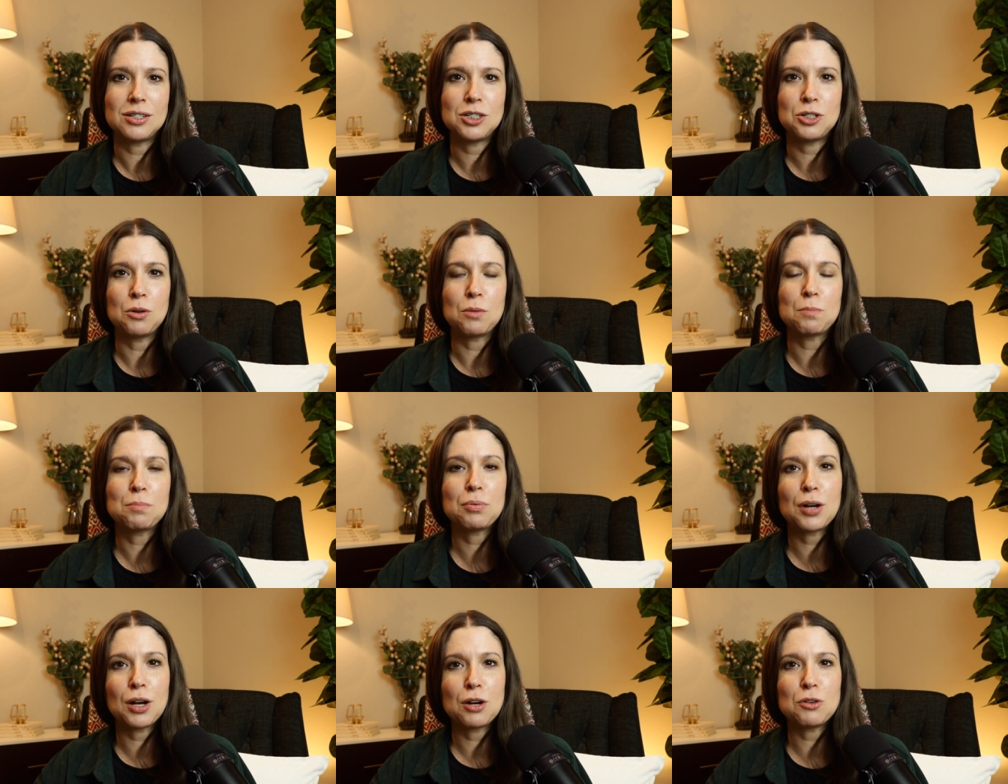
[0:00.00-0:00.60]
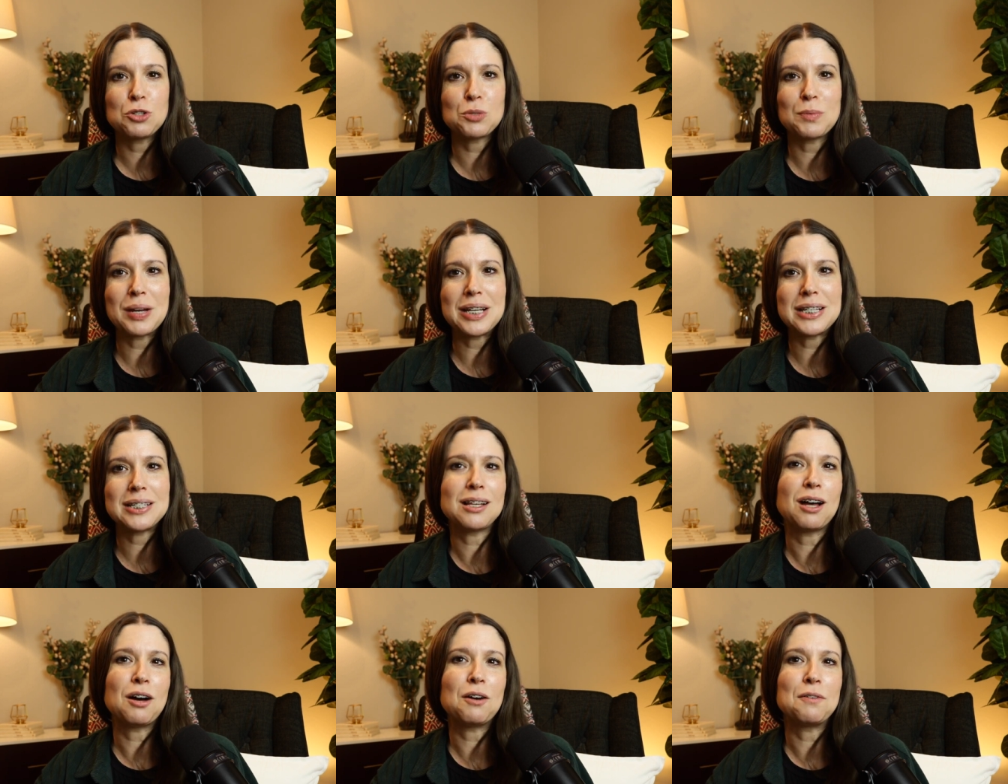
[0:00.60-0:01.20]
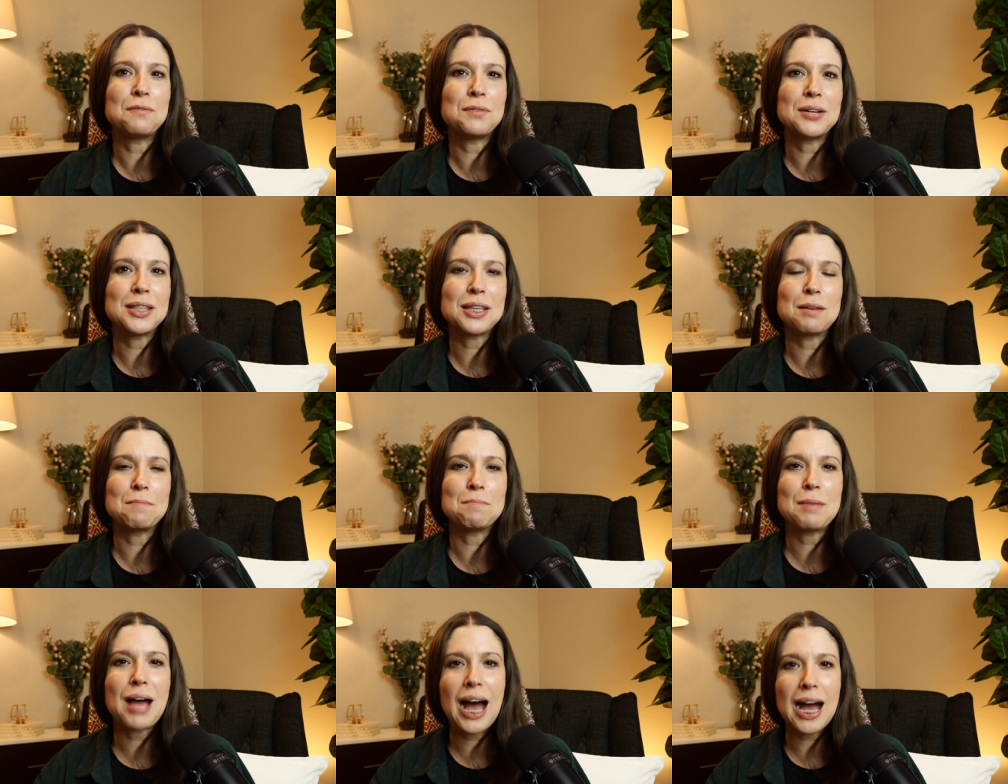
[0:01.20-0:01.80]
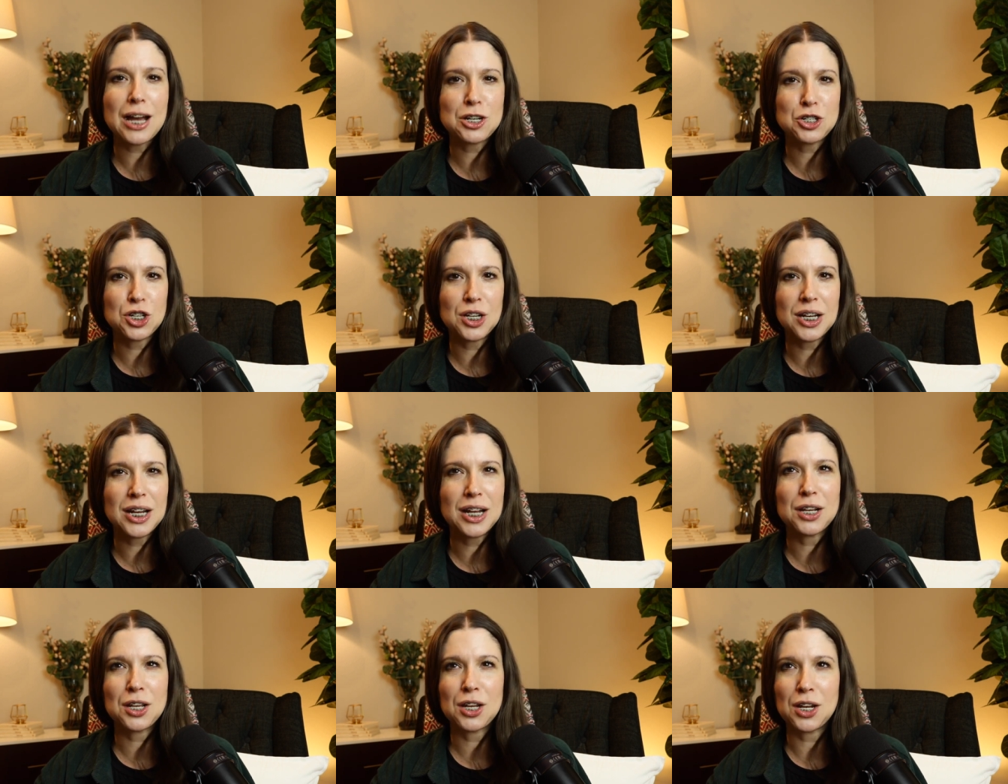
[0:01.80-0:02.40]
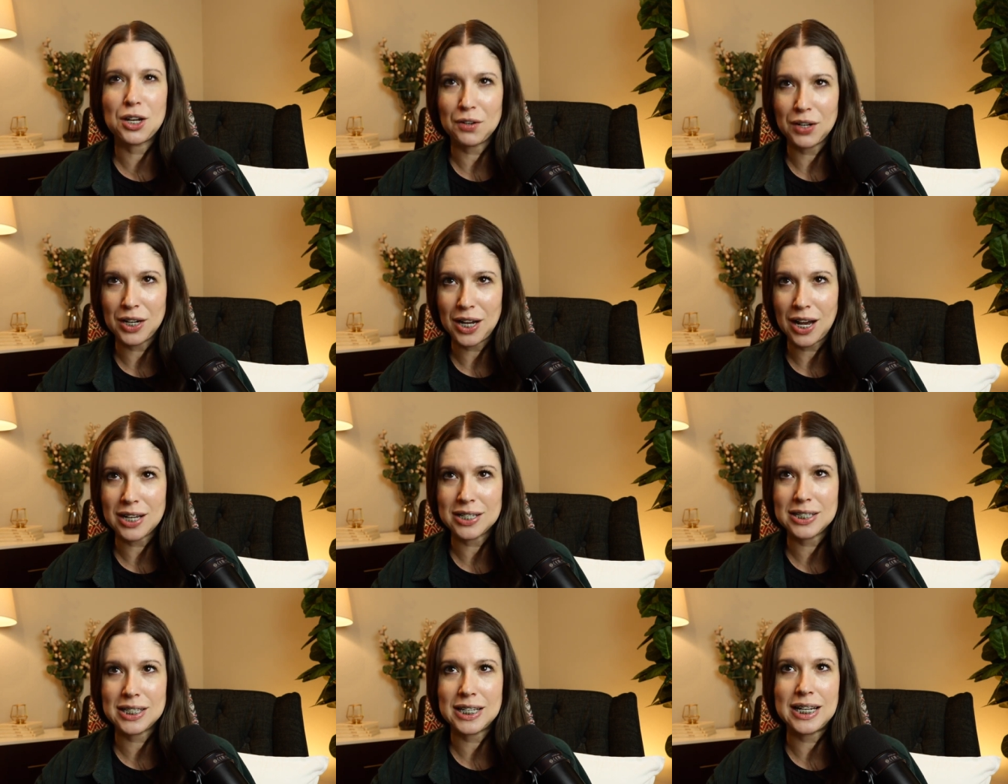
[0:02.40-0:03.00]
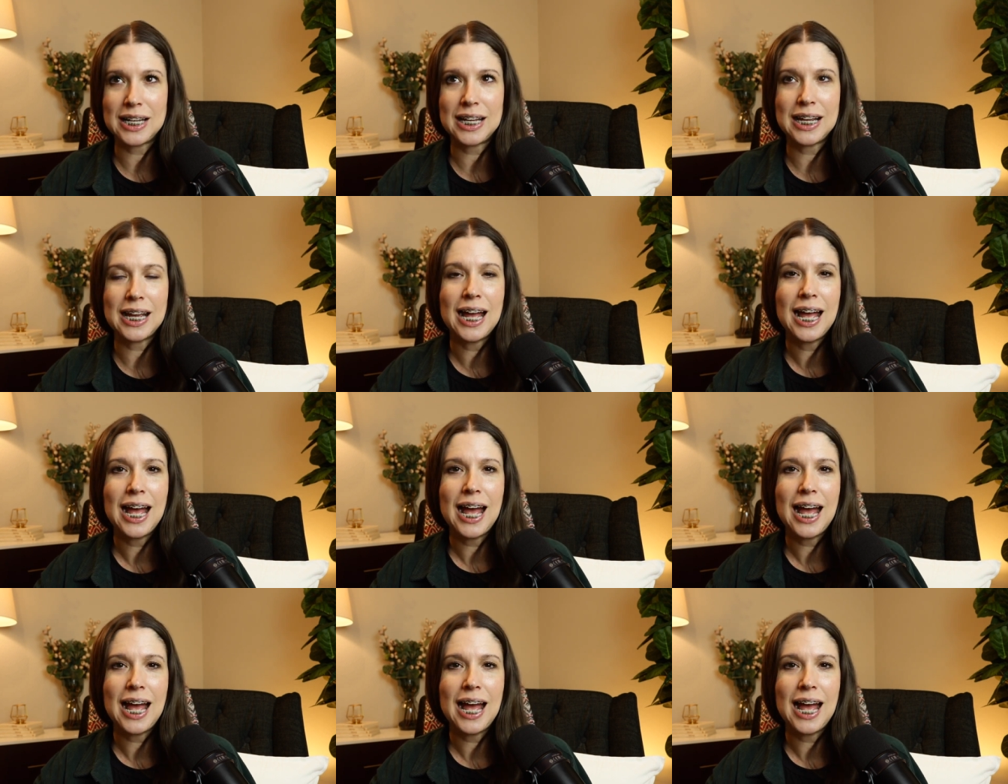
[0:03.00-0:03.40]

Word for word: to approach myself with compassionate curiosity